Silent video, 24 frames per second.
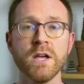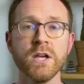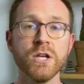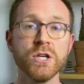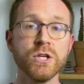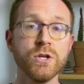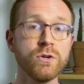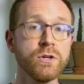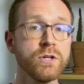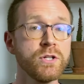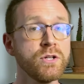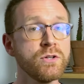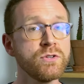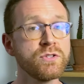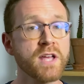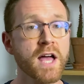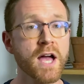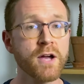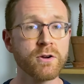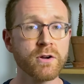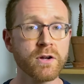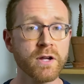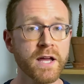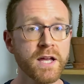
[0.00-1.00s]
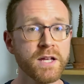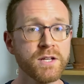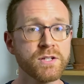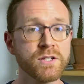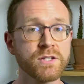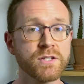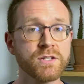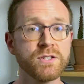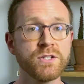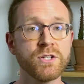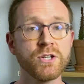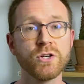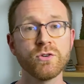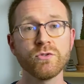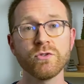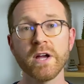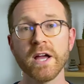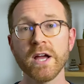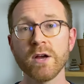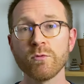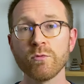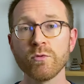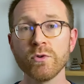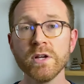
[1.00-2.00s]
you can use aggregations to
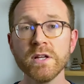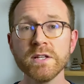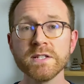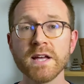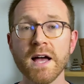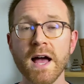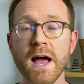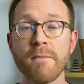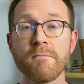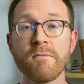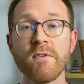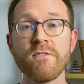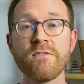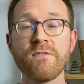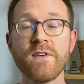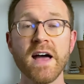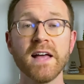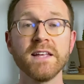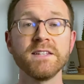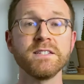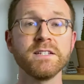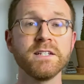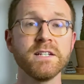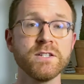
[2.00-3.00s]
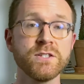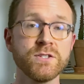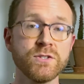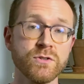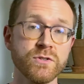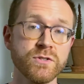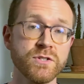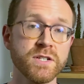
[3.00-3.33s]
create real-time faceted search